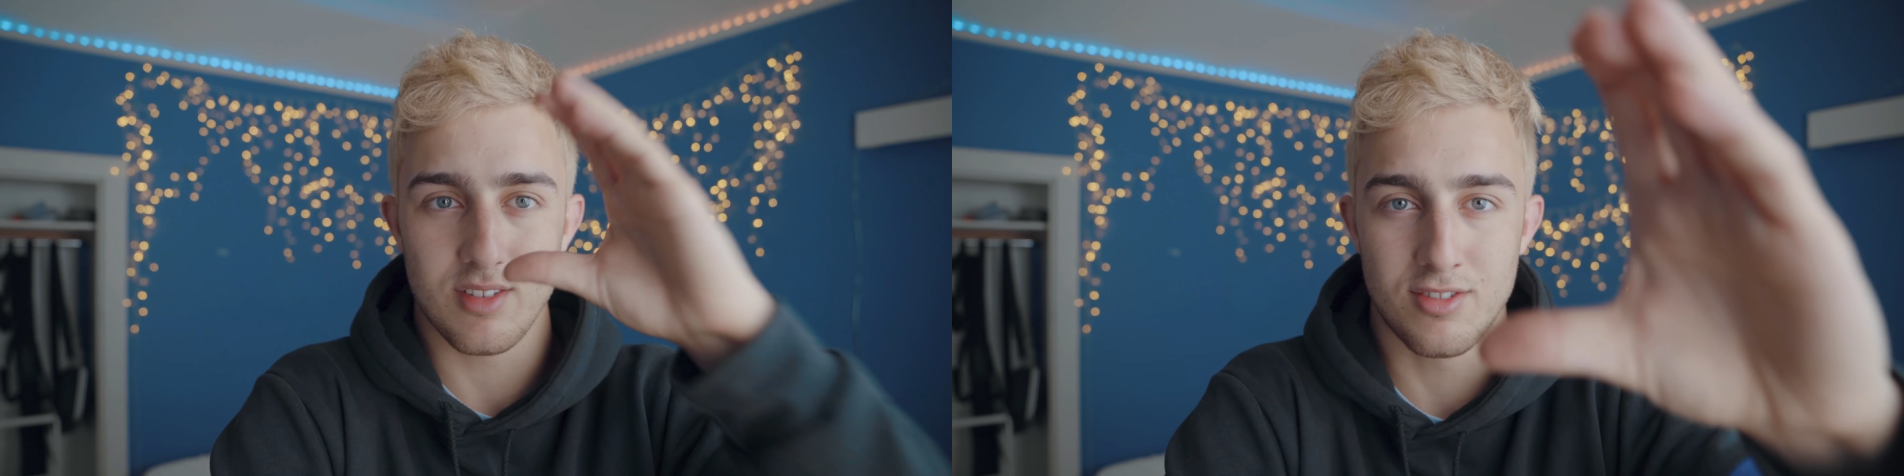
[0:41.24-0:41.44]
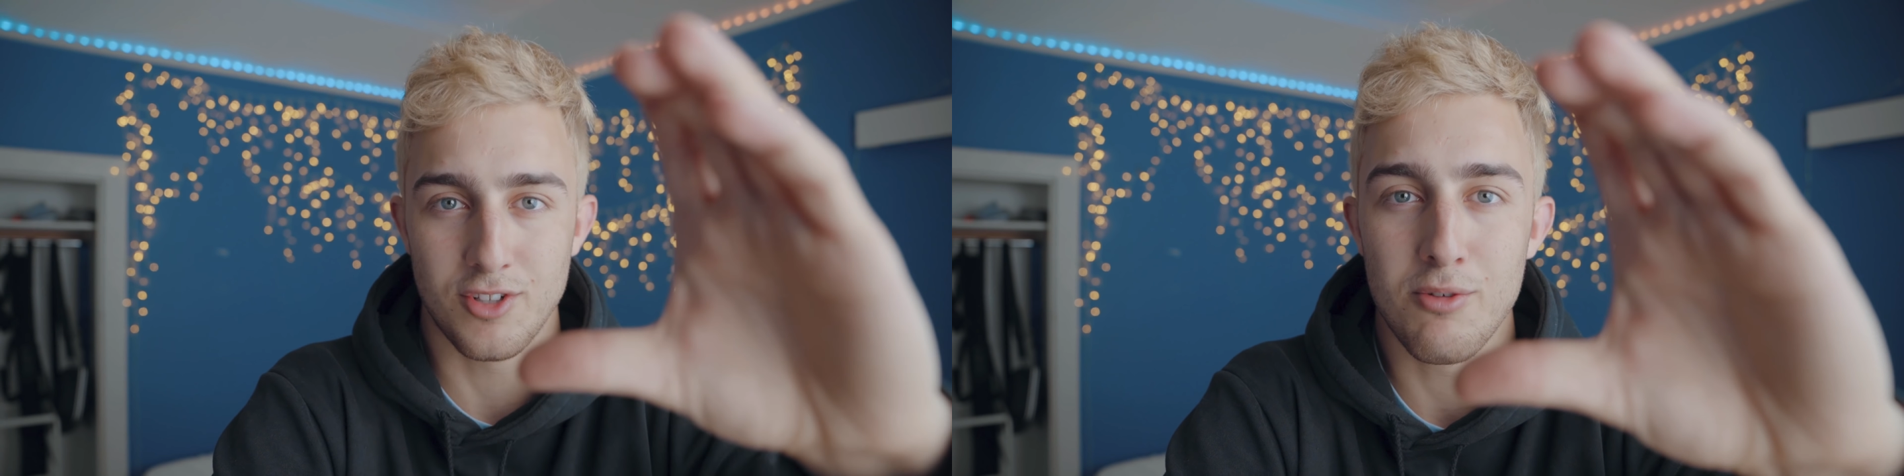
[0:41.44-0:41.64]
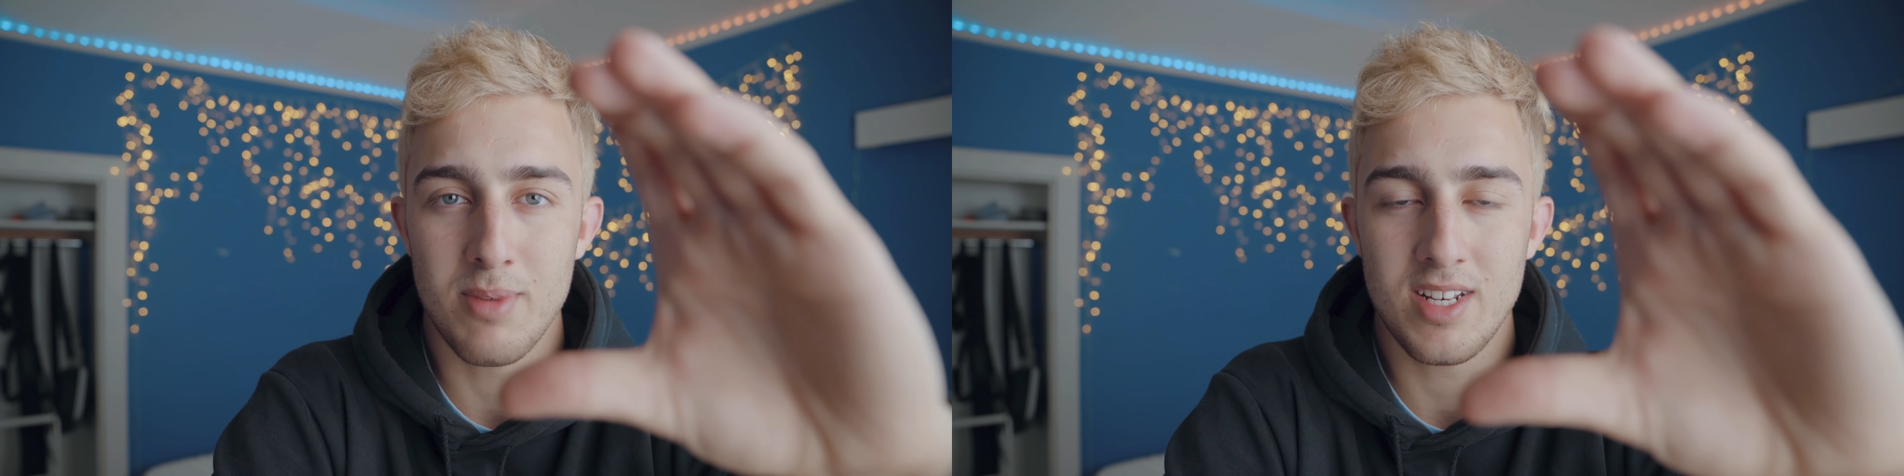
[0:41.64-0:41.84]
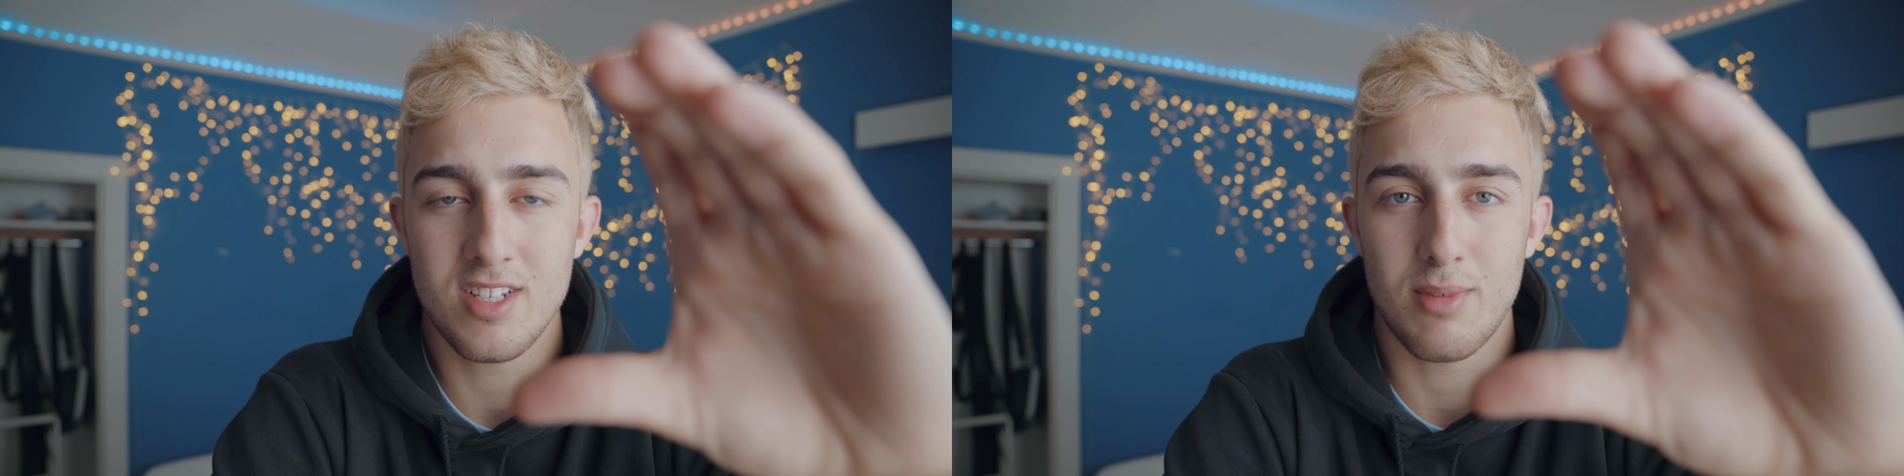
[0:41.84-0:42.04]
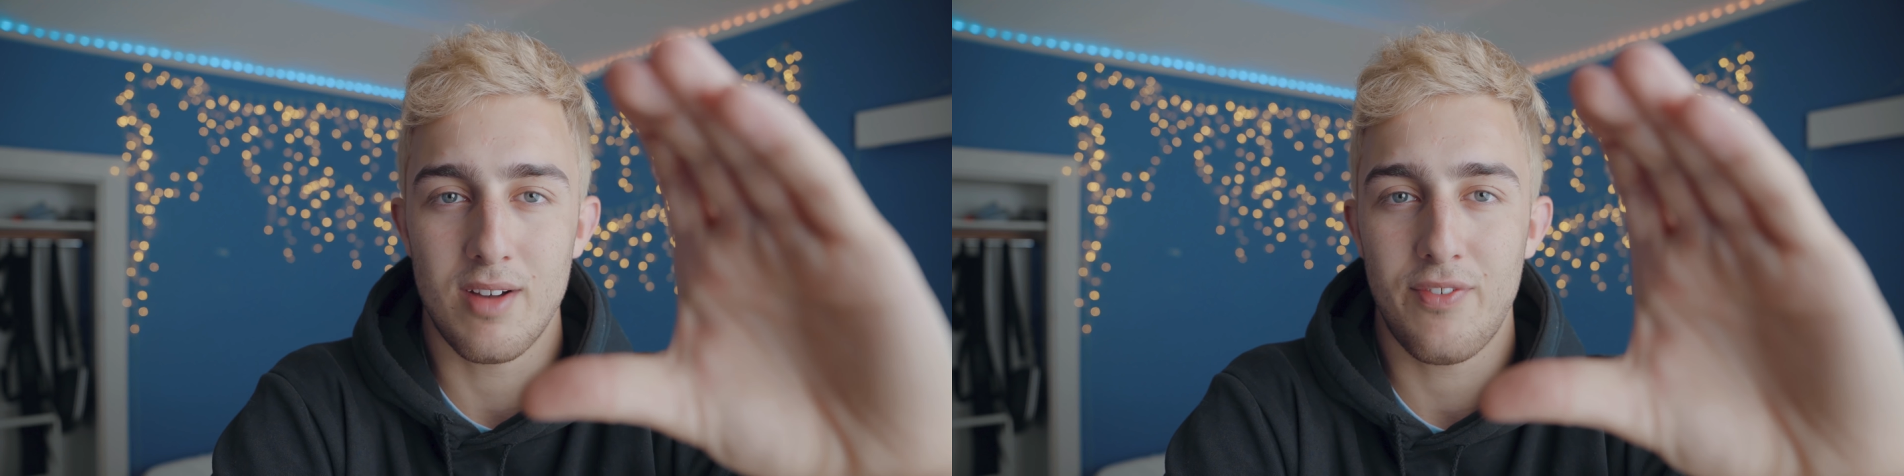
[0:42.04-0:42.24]
zoom
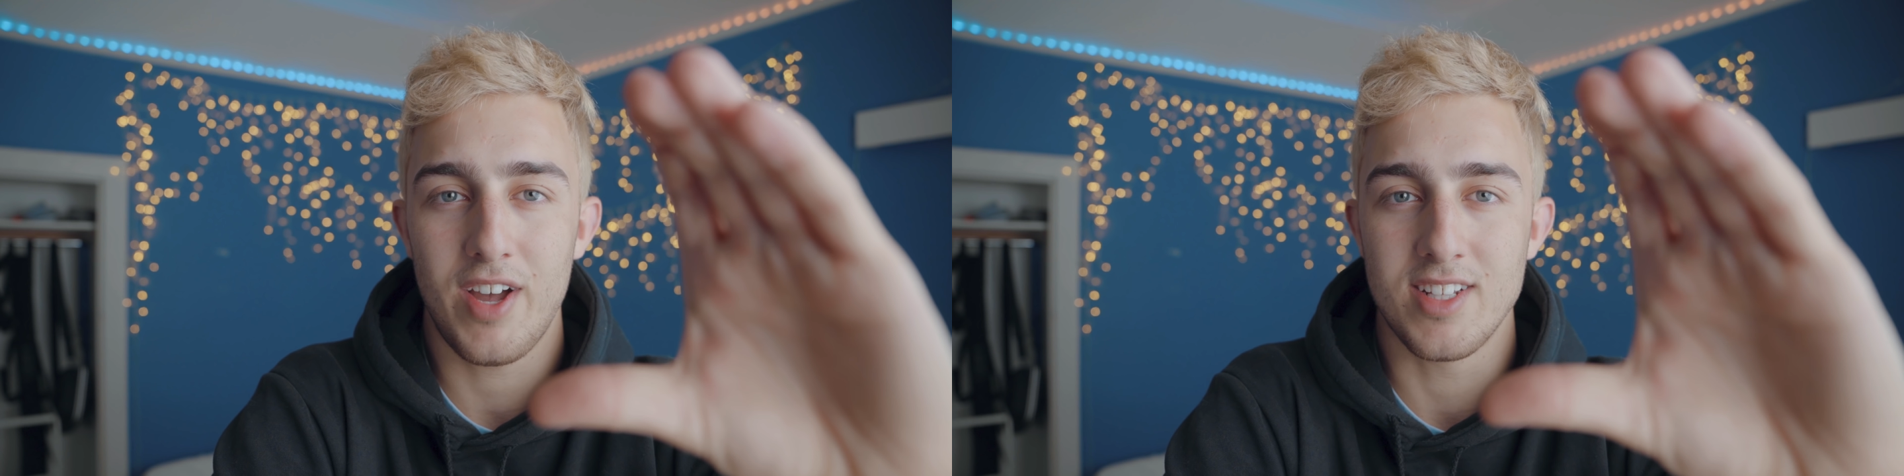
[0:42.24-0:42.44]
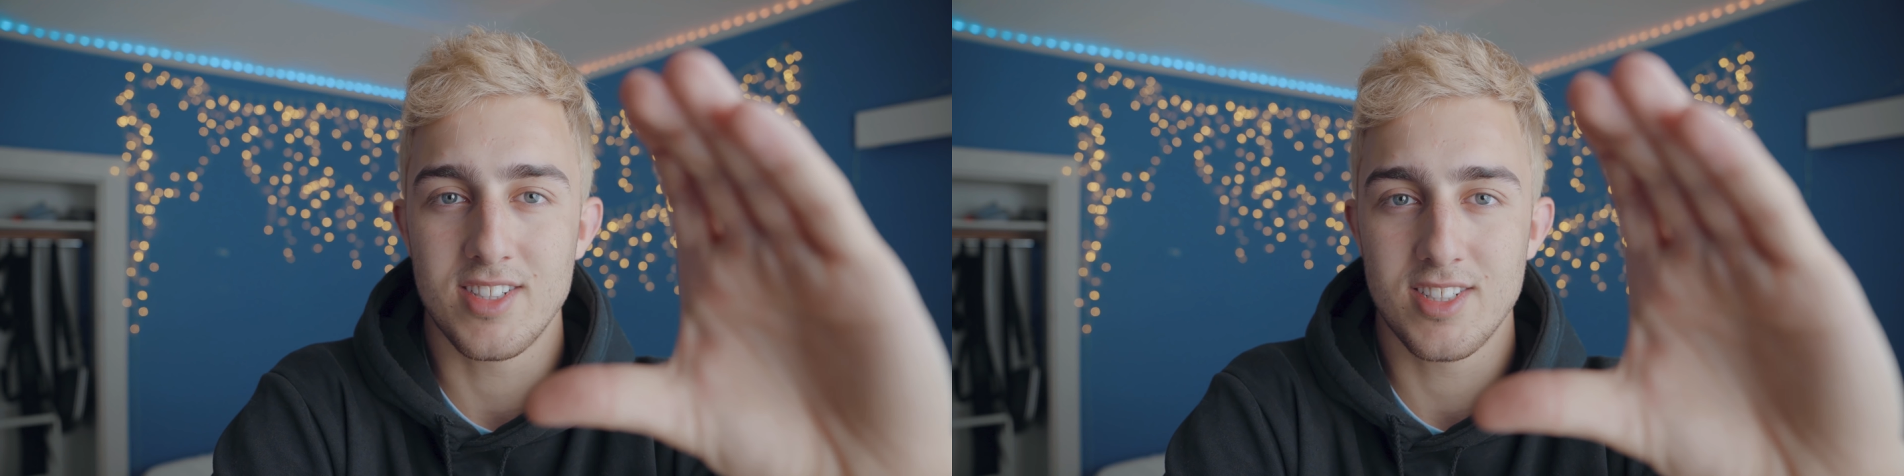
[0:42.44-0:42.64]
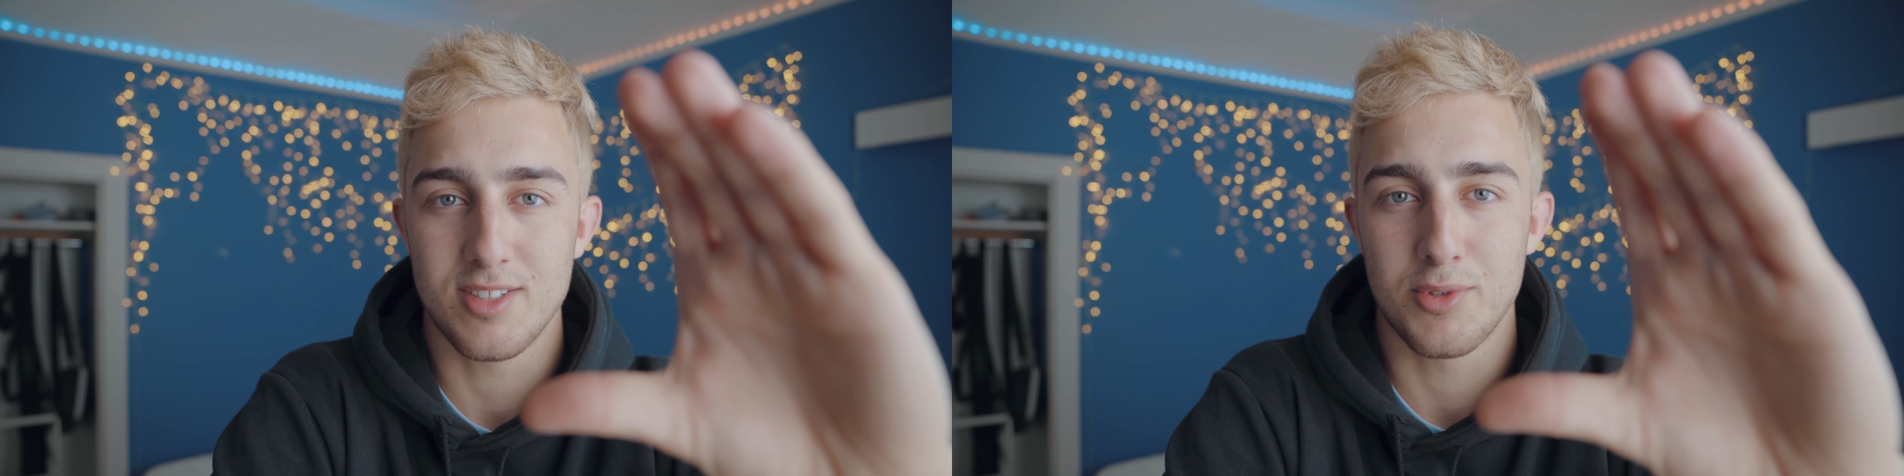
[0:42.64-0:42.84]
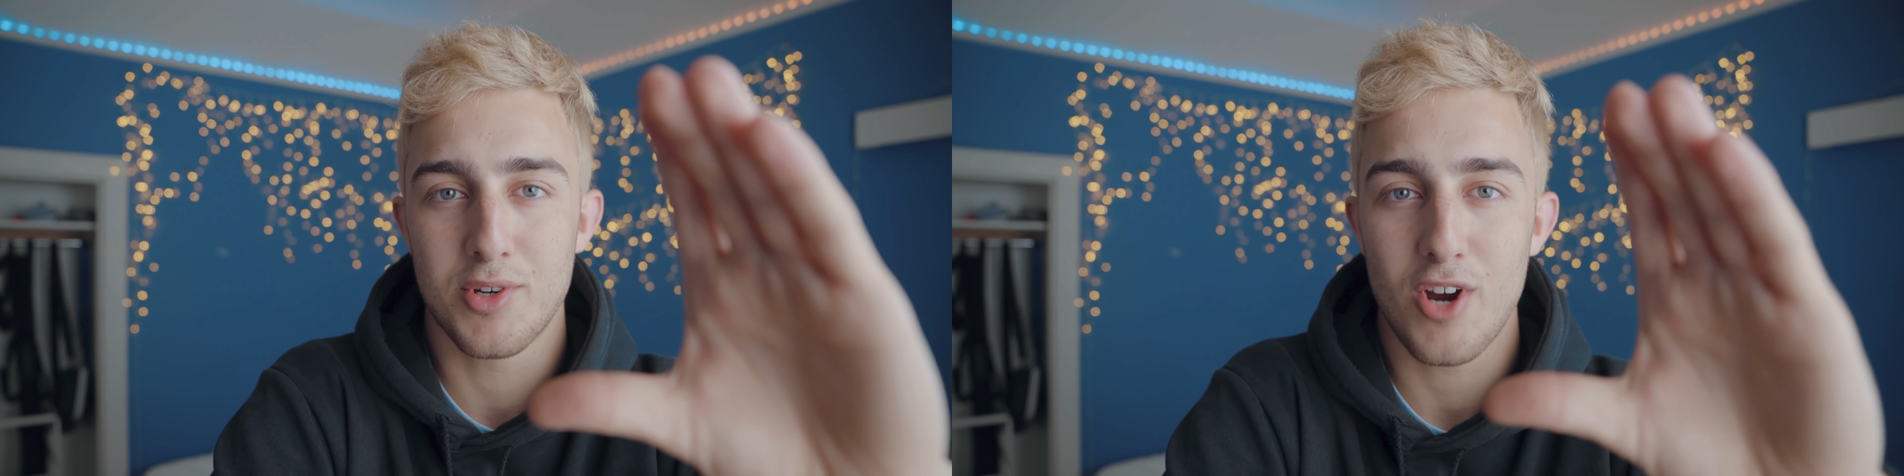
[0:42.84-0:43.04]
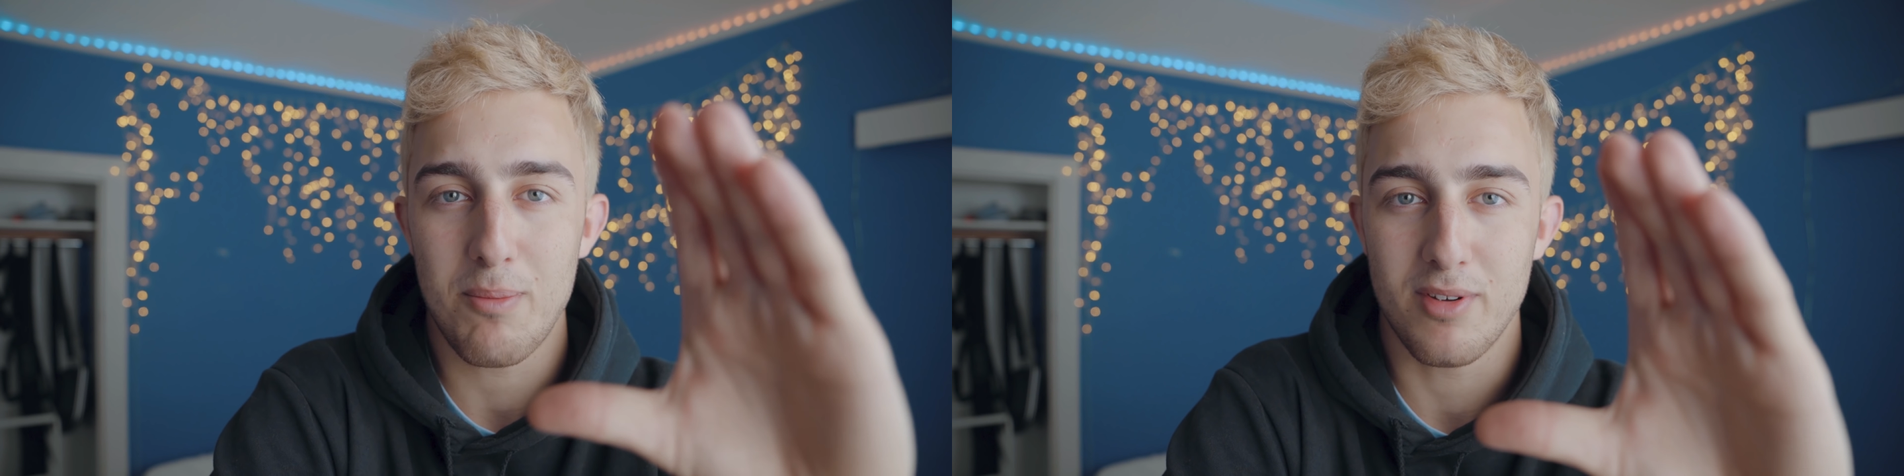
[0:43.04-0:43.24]
into my face because it
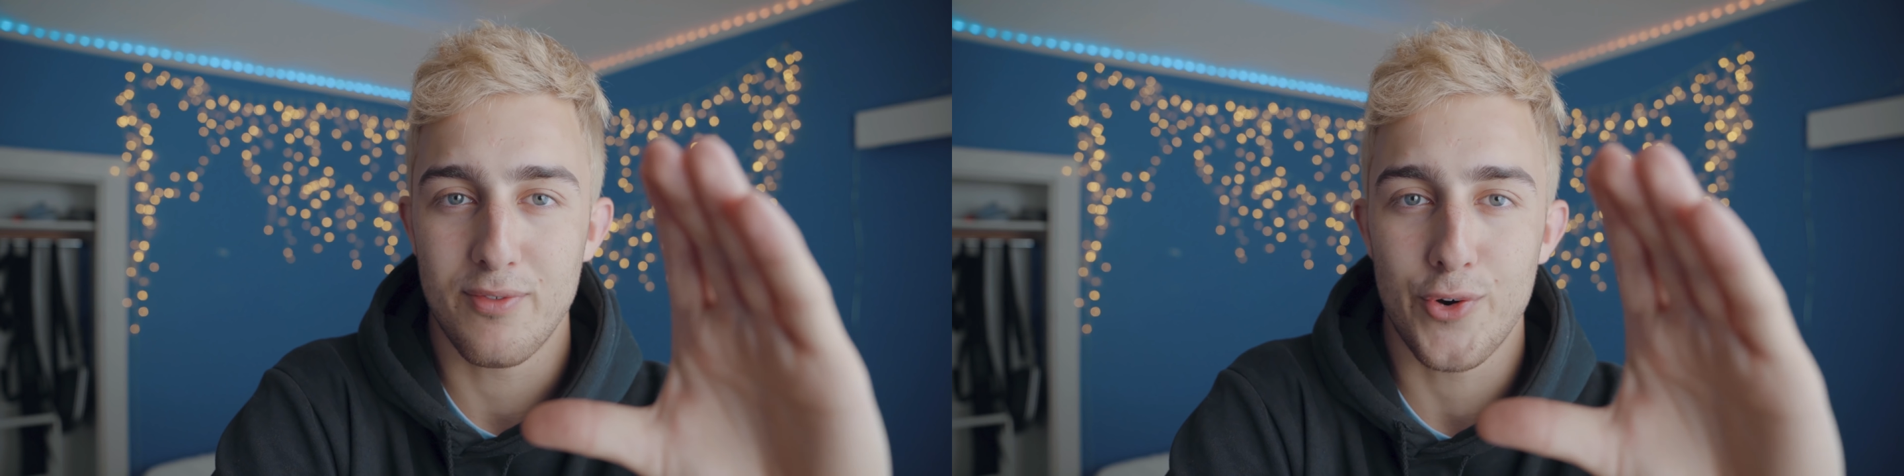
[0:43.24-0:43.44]
would crop on